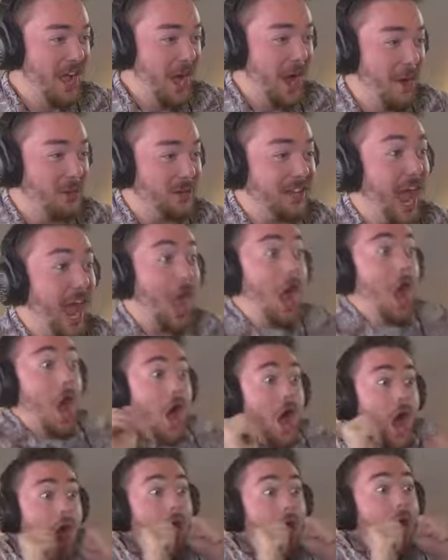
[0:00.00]
Oh,
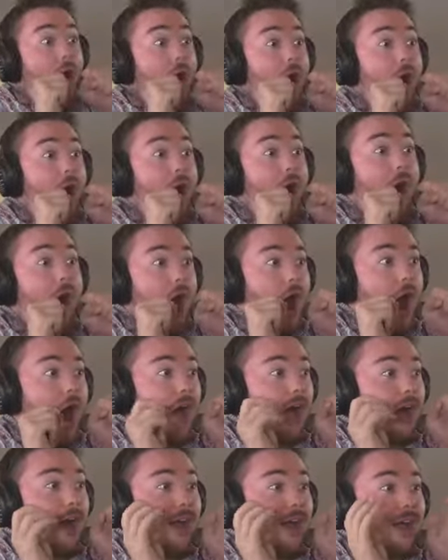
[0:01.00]
okay. Oh,
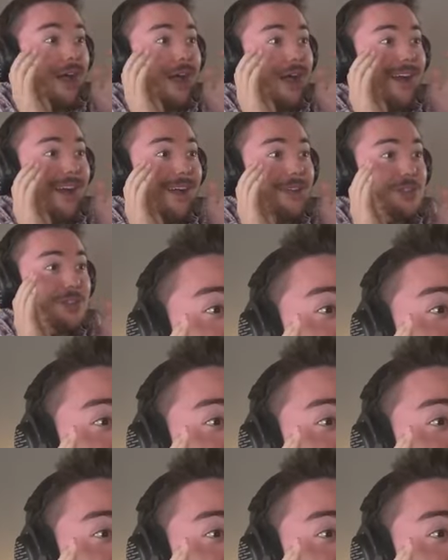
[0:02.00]
oh.